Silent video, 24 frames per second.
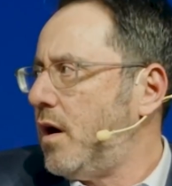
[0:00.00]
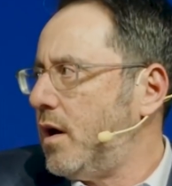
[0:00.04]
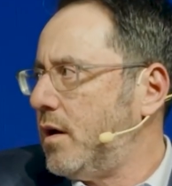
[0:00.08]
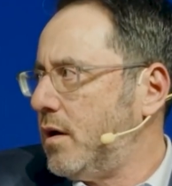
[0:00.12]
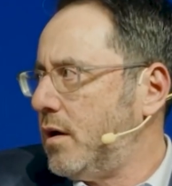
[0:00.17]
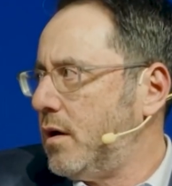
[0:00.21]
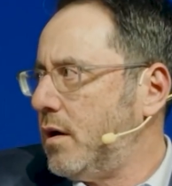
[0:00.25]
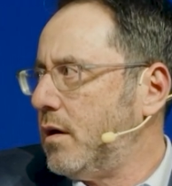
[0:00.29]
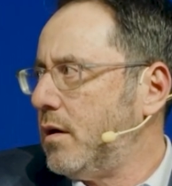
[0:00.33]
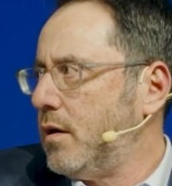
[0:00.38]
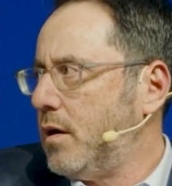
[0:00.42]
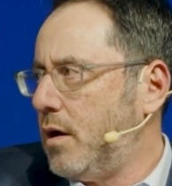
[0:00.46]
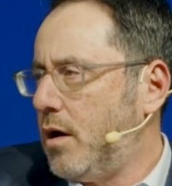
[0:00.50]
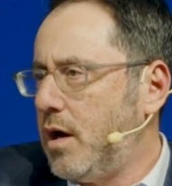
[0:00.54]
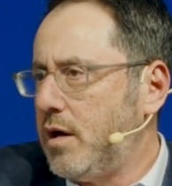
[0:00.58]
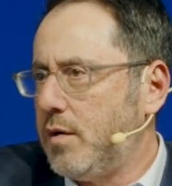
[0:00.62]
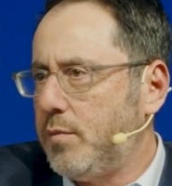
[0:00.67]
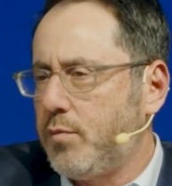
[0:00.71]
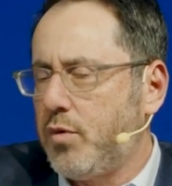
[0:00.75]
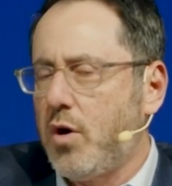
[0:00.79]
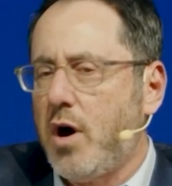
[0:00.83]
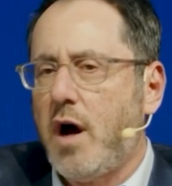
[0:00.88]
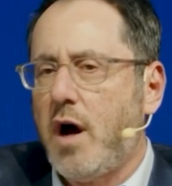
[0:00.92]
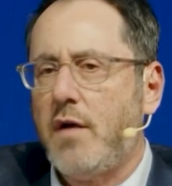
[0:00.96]
on
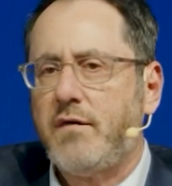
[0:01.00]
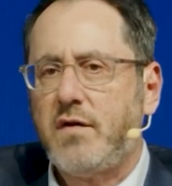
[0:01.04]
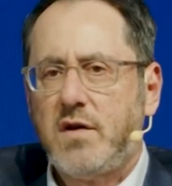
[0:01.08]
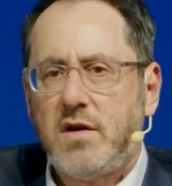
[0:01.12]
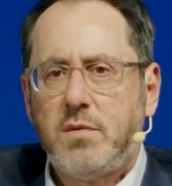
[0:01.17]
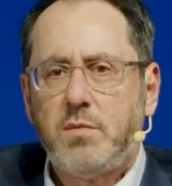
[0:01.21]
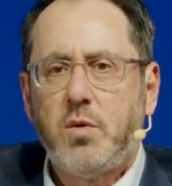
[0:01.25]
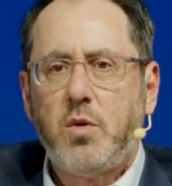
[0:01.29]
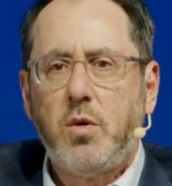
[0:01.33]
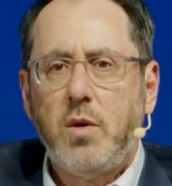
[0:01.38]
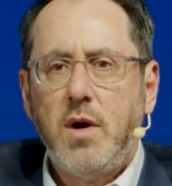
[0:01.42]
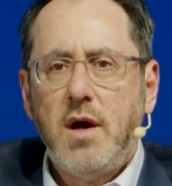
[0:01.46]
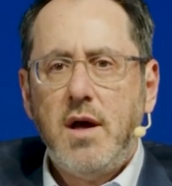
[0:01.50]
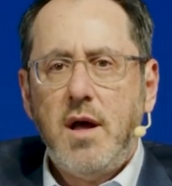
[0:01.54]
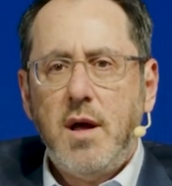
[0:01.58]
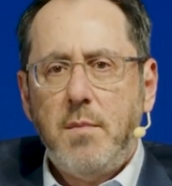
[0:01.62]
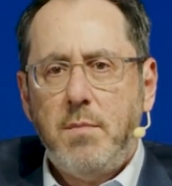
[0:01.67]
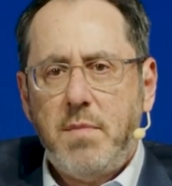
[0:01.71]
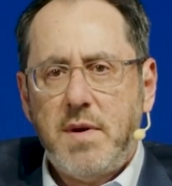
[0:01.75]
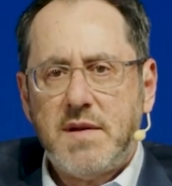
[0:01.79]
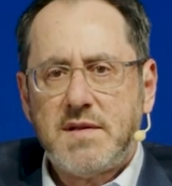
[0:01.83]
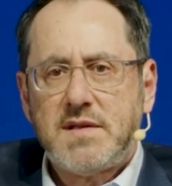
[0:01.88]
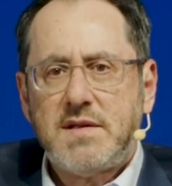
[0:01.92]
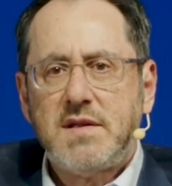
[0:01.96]
a profitable
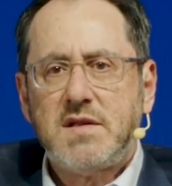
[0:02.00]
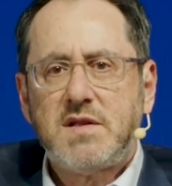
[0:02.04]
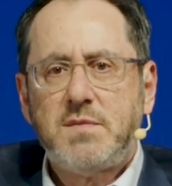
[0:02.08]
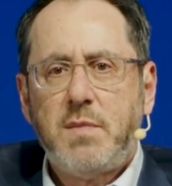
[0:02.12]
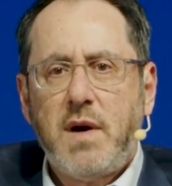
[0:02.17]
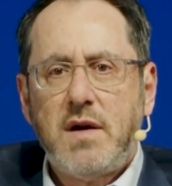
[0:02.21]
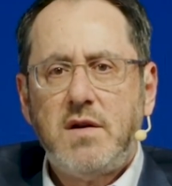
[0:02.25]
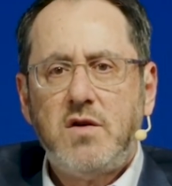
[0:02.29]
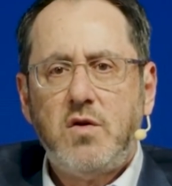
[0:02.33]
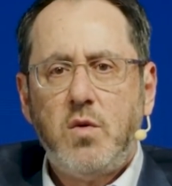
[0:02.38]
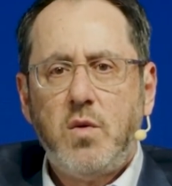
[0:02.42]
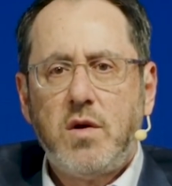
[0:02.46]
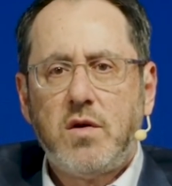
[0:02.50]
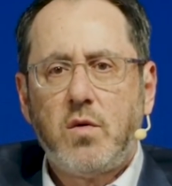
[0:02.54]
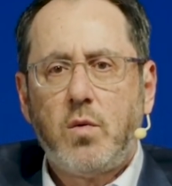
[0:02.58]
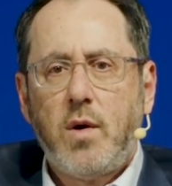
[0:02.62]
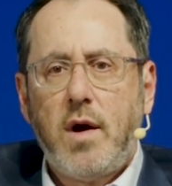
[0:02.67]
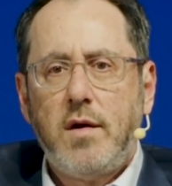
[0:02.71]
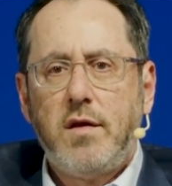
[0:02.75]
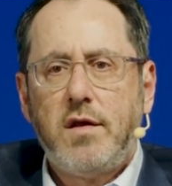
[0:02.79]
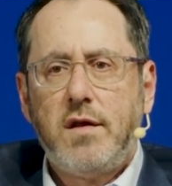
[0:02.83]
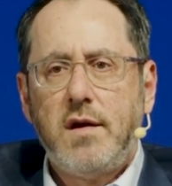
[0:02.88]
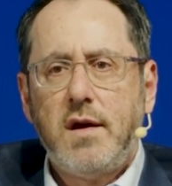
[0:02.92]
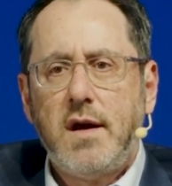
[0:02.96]
business by doing the
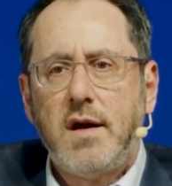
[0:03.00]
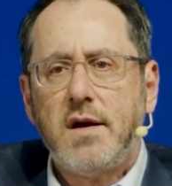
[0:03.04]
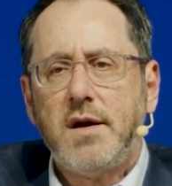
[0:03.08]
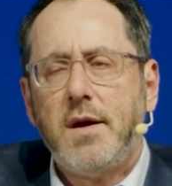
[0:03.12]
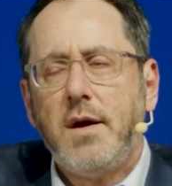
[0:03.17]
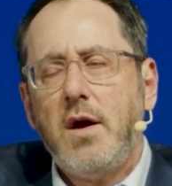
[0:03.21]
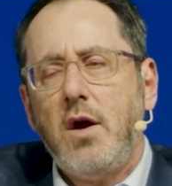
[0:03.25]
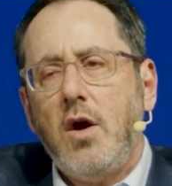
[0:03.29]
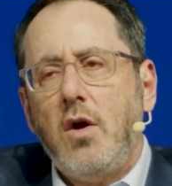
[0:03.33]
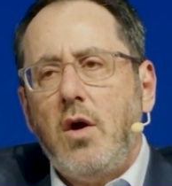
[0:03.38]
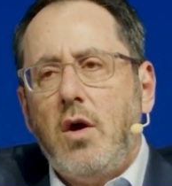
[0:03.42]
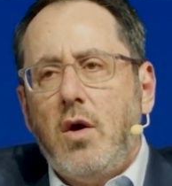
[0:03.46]
right thing.